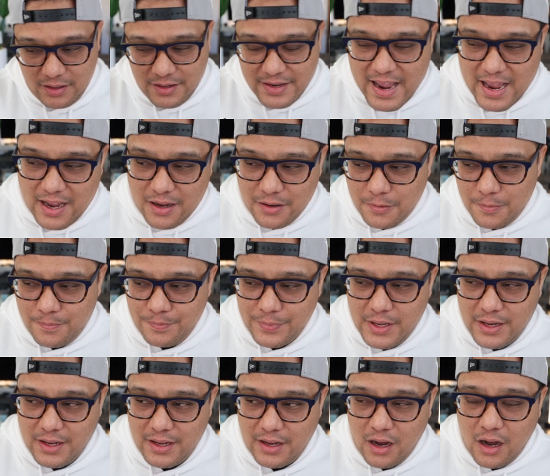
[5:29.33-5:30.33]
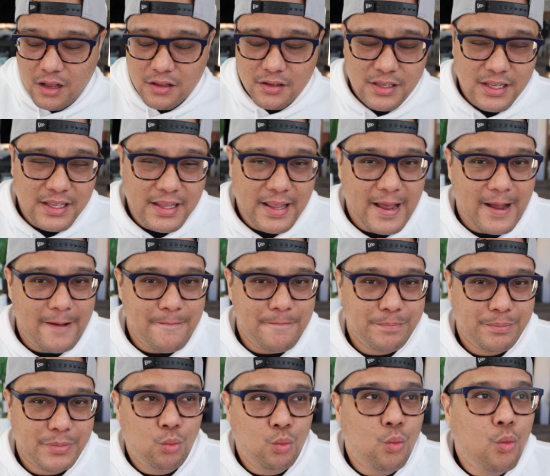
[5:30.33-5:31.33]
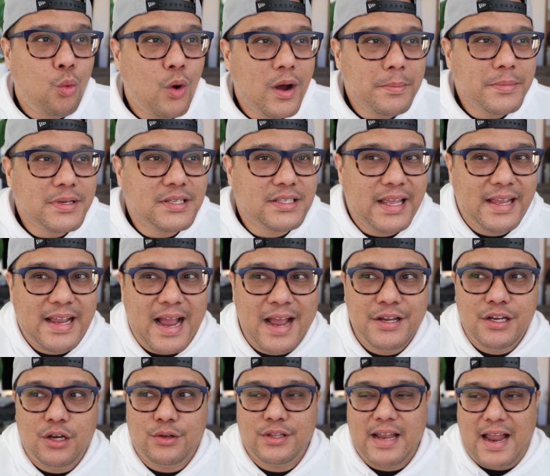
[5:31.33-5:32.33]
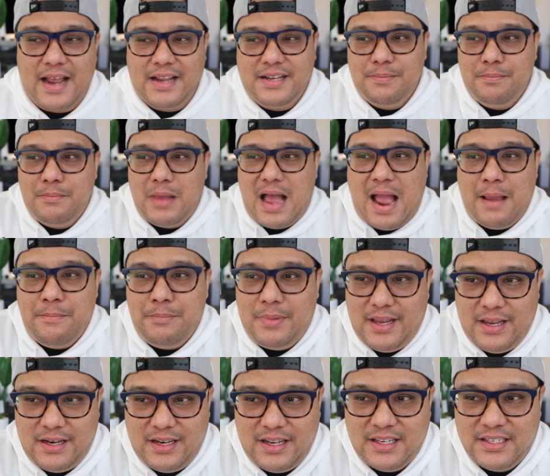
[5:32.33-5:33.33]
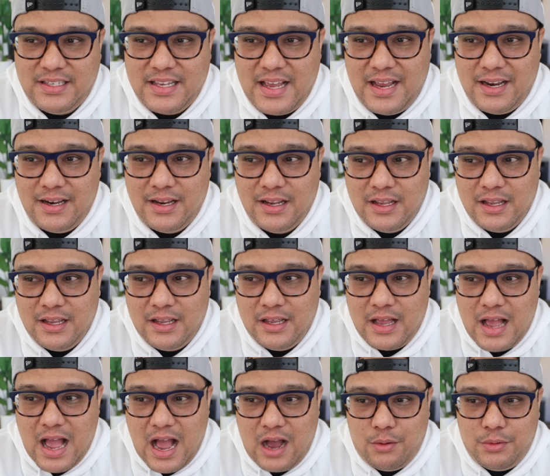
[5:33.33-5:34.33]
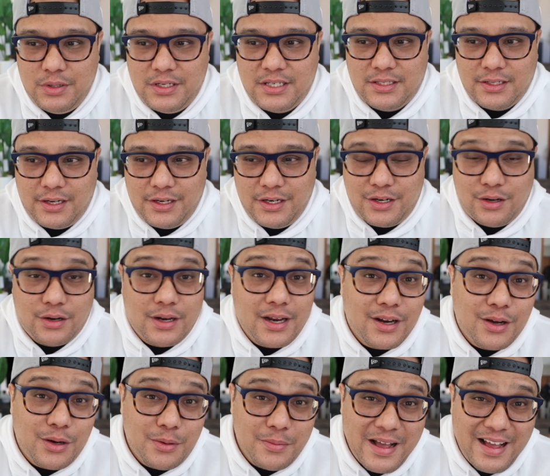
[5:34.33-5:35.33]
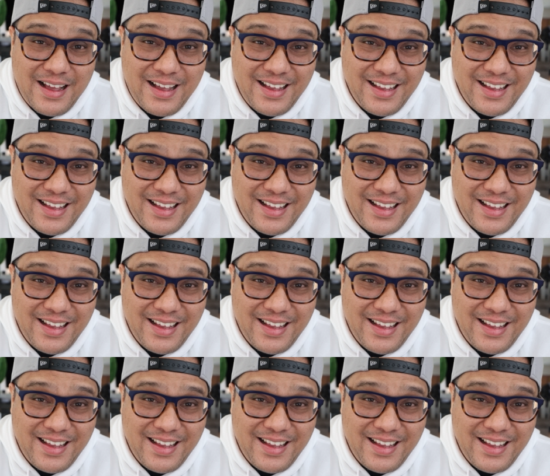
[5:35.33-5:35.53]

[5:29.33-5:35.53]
Now, other than that, one mistake I know that I, I made is that I would study code at home.